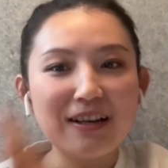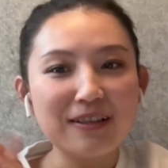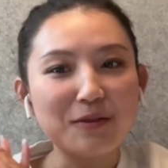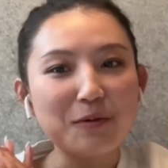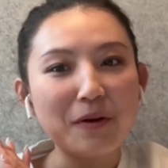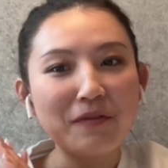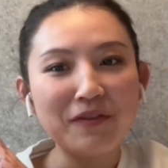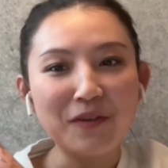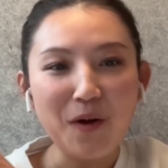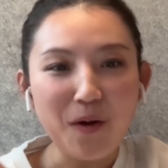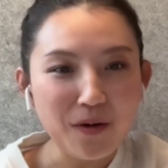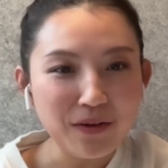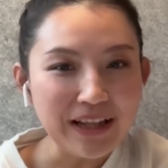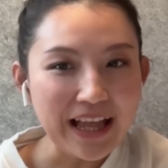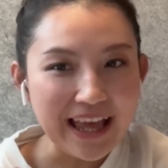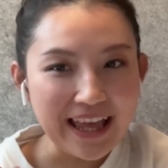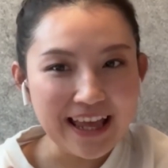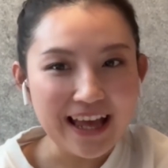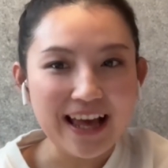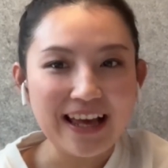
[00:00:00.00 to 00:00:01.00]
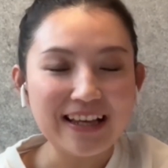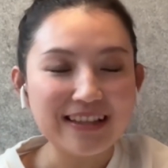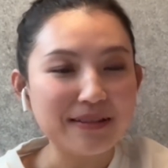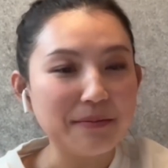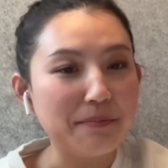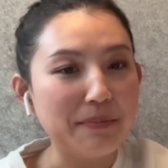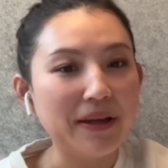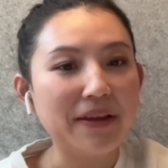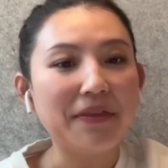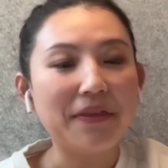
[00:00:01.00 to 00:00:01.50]
Because we've known AI
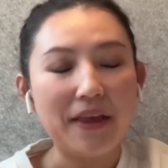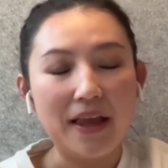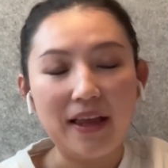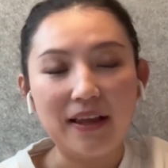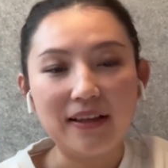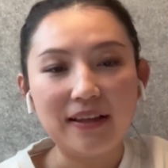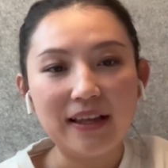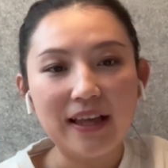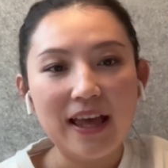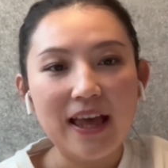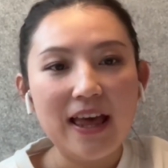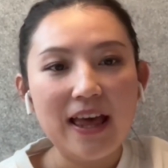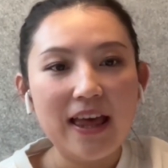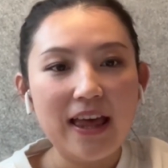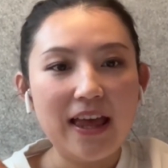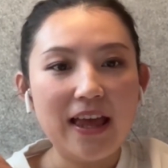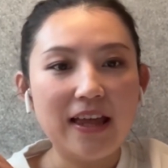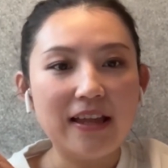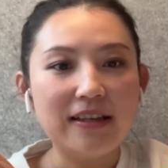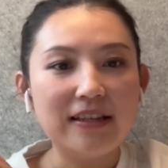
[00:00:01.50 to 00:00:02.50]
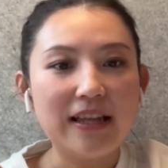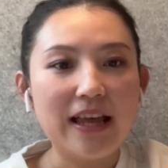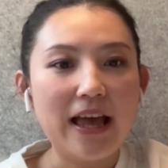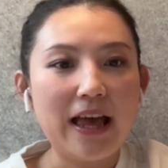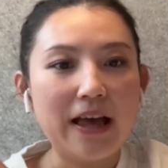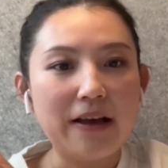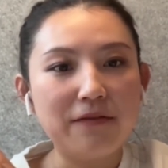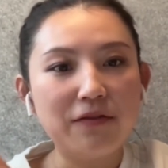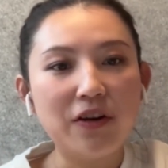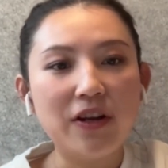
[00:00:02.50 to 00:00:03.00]
is a big thing, and
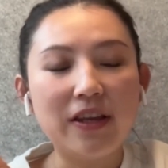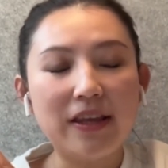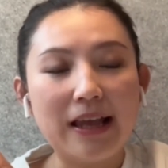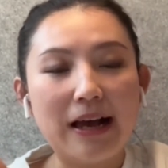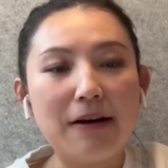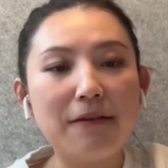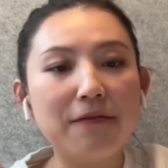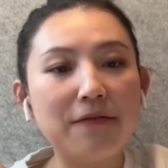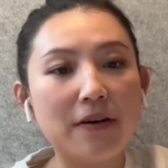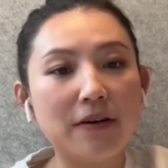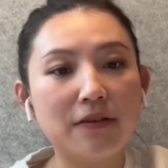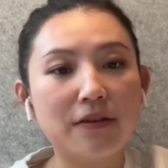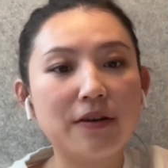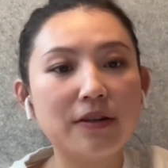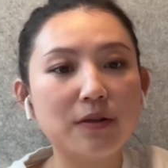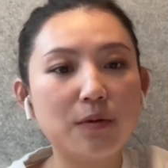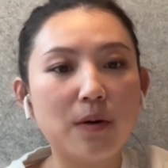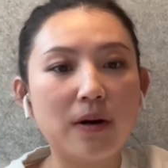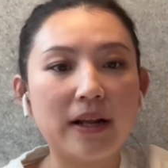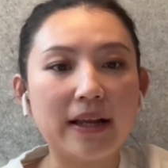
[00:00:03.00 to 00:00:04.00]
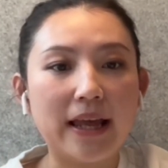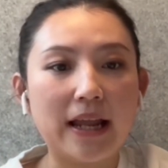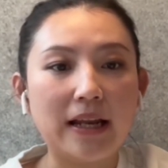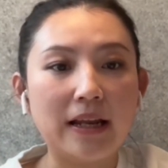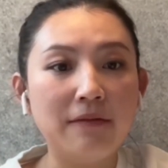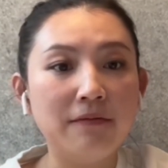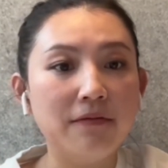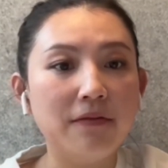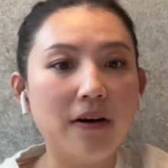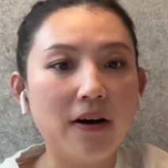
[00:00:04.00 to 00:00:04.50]
every young founders want to
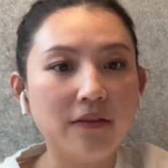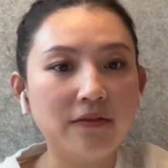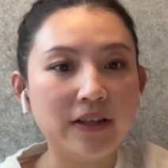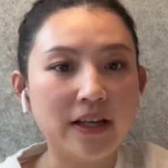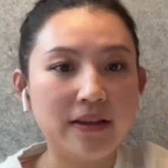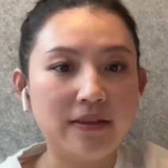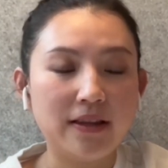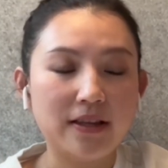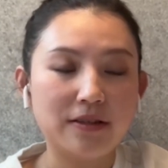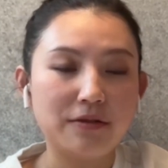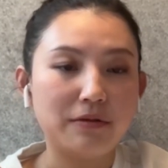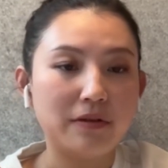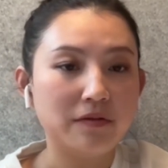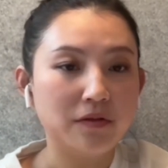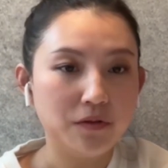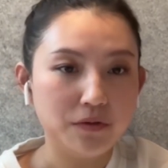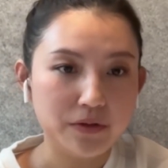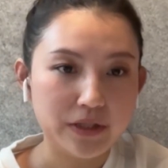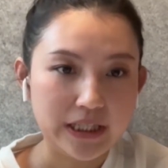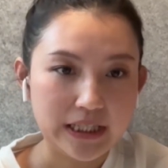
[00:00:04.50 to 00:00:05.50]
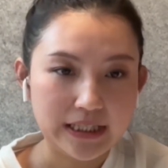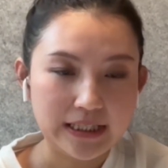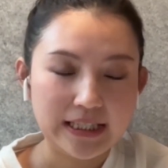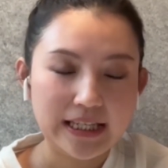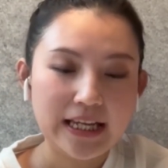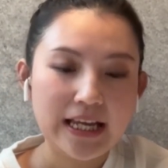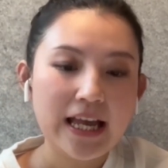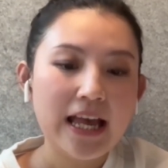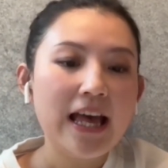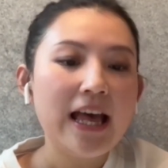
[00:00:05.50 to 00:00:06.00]
get involved in this
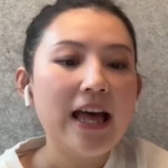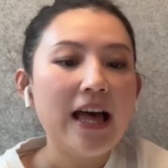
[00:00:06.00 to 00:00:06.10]
revolution.